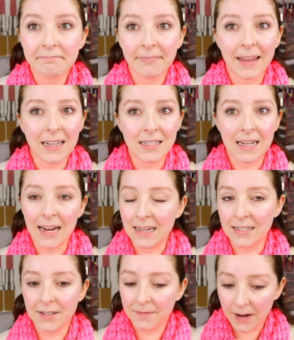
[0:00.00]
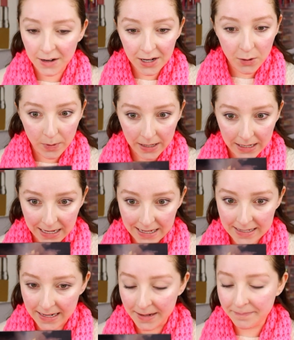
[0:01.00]
that's nice. Very quick and
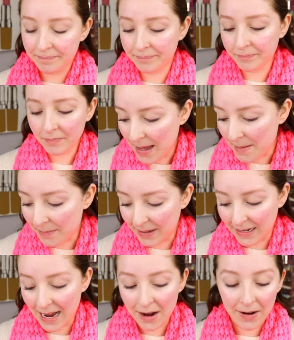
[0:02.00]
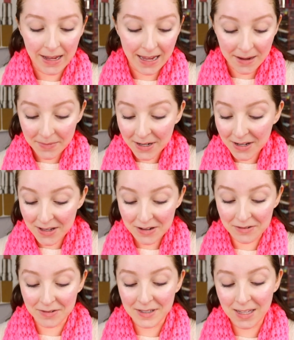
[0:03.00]
easy. But now I am going to
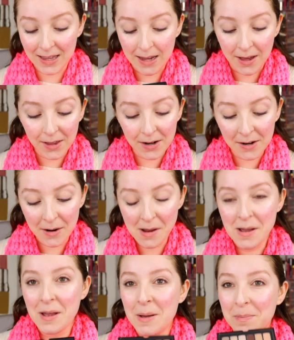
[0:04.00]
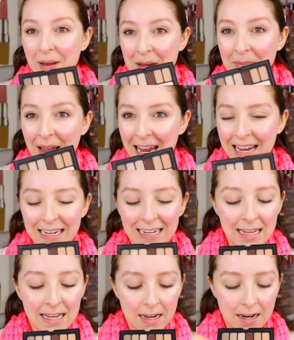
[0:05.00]
use the other big pan in
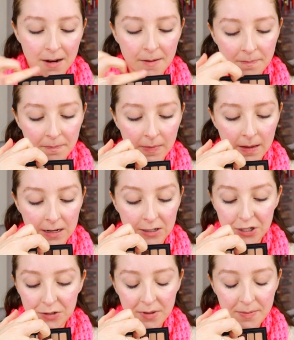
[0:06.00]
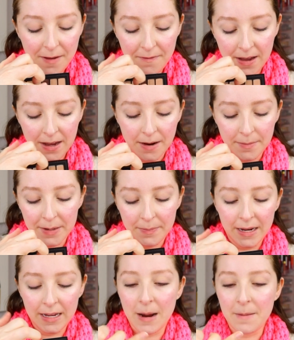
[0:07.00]
here. And just with my finger, I'm going to
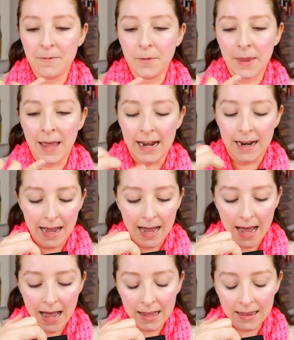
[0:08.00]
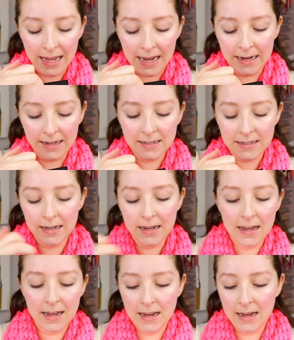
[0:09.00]
pick it up for that highlight.
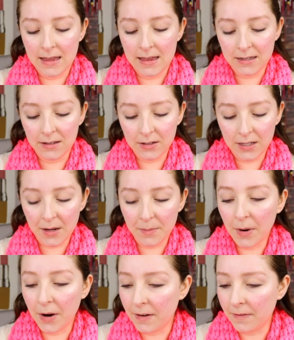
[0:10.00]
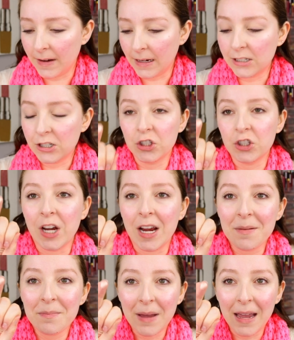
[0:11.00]
And this looks like a perfect
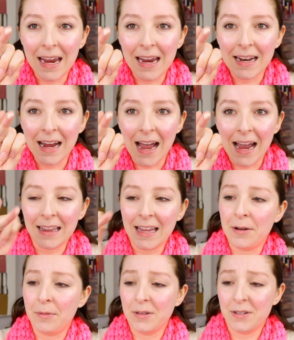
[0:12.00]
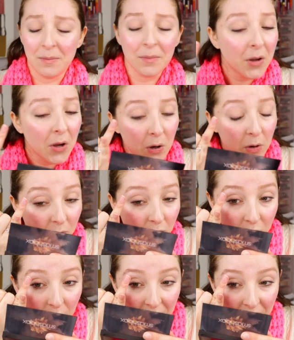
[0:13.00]
champagne highlight with some
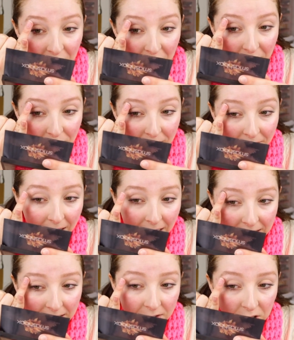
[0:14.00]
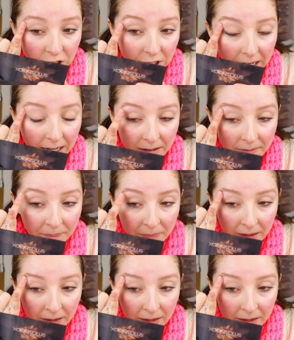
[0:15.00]
really good reflective sheen.